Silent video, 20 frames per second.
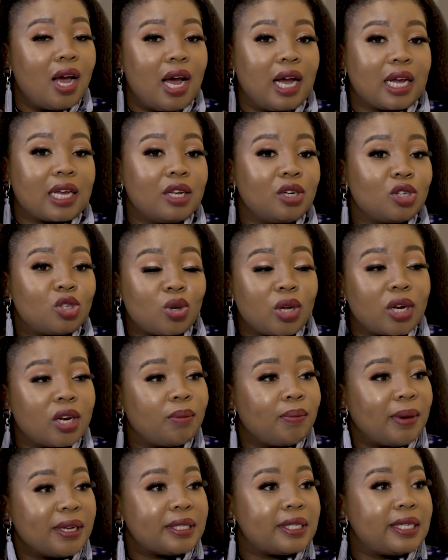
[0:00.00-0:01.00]
I can do it
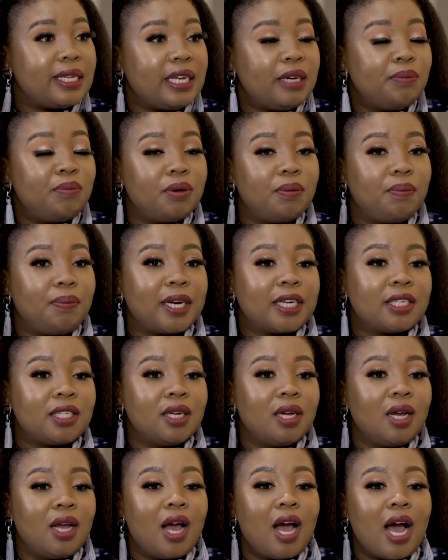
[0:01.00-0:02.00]
in my sleep. But
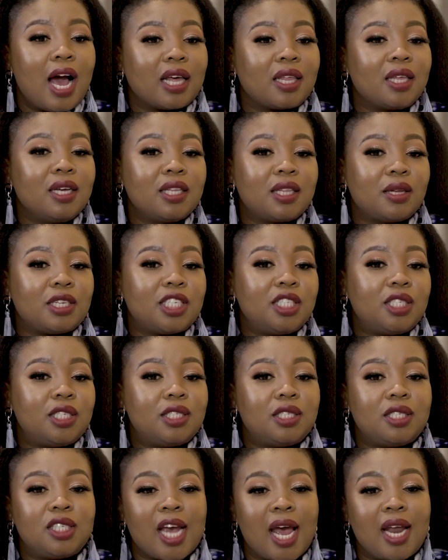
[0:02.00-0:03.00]
I think the
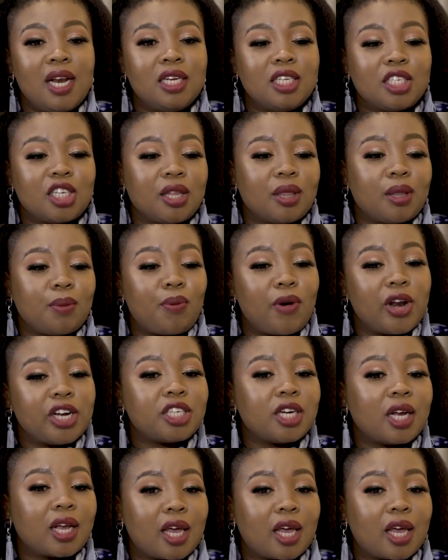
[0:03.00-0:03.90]
challenge and the pressure